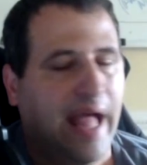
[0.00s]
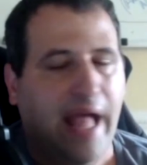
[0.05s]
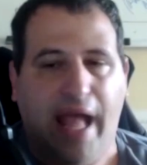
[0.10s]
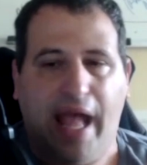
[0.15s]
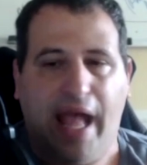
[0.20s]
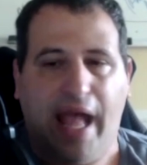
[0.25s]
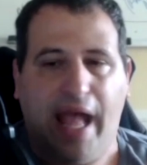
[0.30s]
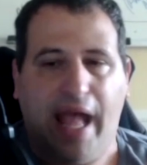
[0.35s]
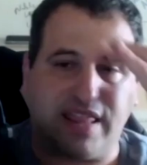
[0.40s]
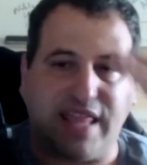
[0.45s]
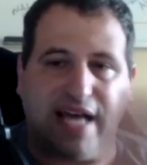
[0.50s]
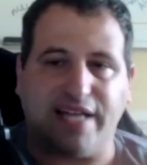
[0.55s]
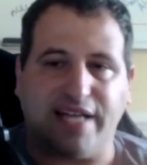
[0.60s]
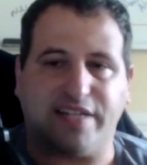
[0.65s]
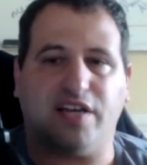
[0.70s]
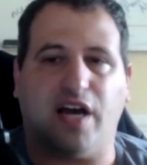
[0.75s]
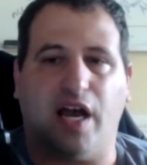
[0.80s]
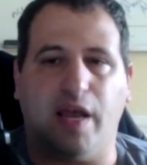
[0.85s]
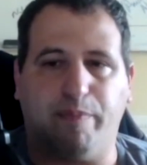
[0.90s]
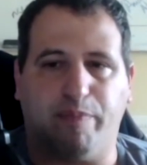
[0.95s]
And I
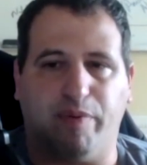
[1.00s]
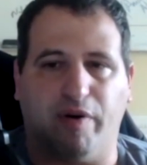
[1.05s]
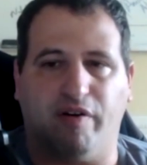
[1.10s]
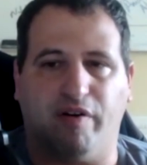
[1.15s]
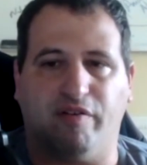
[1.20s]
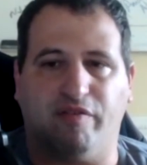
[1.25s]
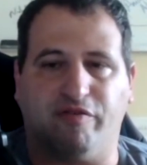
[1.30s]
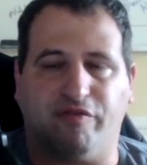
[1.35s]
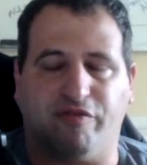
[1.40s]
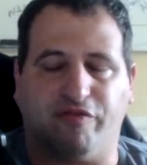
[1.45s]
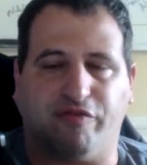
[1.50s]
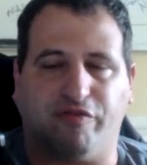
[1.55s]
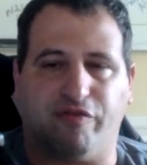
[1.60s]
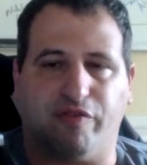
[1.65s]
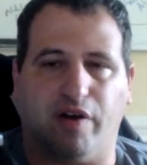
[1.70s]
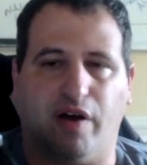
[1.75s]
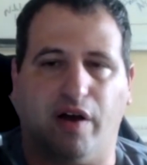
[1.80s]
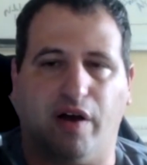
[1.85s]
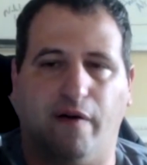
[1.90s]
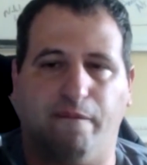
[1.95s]
think that type of
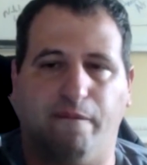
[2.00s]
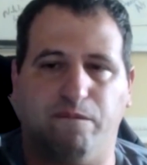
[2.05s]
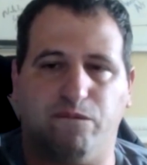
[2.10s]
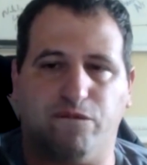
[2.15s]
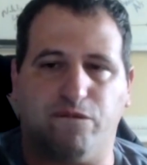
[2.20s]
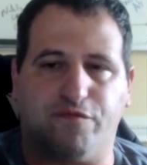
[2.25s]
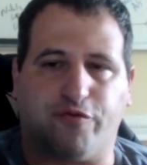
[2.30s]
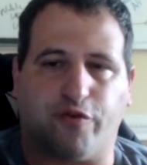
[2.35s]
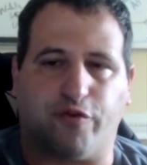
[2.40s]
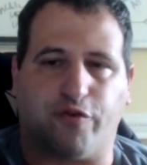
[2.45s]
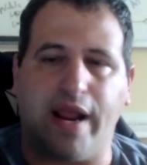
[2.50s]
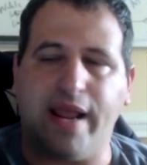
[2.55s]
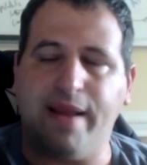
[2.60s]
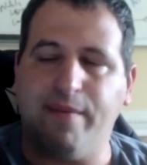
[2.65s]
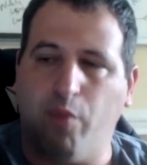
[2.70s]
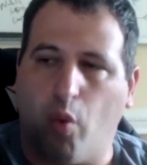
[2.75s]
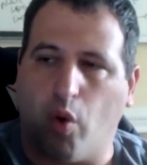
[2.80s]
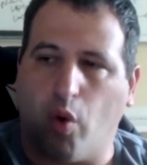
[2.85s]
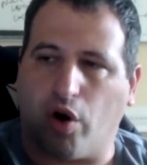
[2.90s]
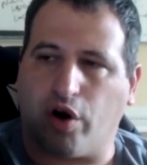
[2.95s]

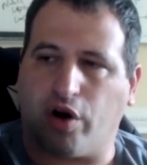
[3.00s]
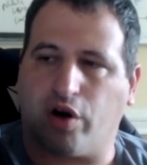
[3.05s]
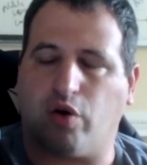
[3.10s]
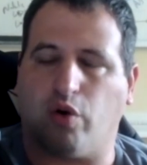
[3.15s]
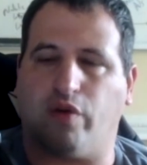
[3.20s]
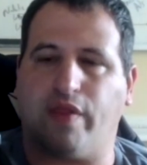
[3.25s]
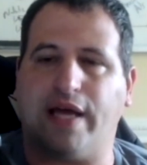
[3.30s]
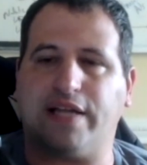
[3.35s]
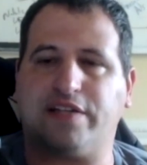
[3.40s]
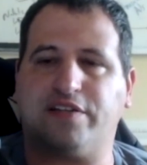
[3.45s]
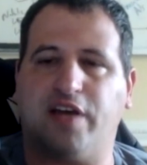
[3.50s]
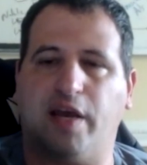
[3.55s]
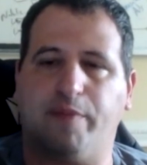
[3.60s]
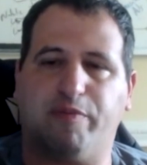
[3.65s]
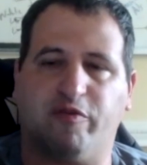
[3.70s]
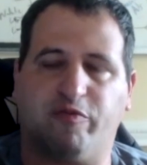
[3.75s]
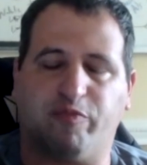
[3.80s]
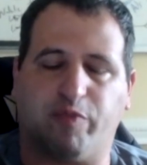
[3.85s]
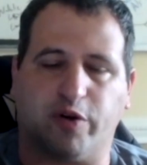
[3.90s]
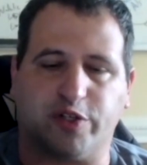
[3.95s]
framework or that type
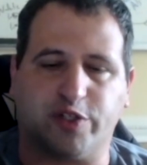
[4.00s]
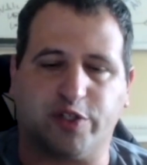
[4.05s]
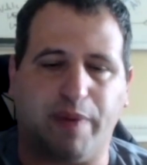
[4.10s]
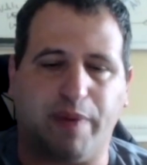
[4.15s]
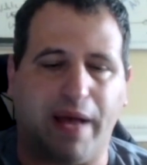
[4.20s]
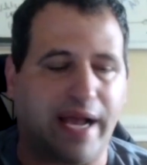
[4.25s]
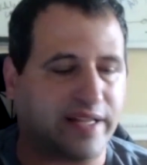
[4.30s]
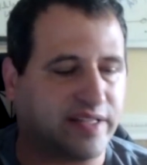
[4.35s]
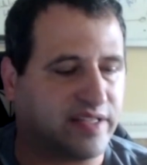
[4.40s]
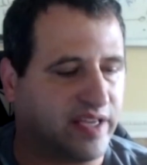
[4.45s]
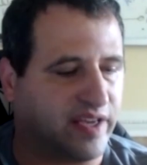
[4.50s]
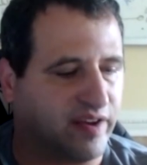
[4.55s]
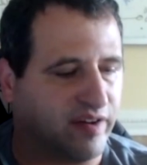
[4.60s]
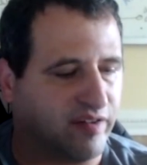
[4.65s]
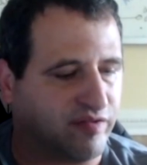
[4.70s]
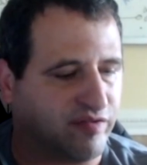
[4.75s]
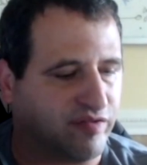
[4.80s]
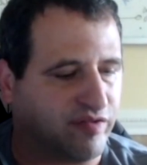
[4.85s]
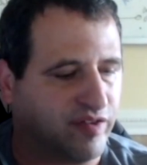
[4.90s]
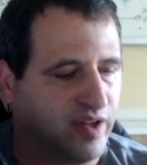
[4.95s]
of
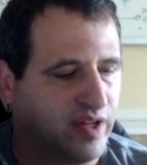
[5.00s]
perspective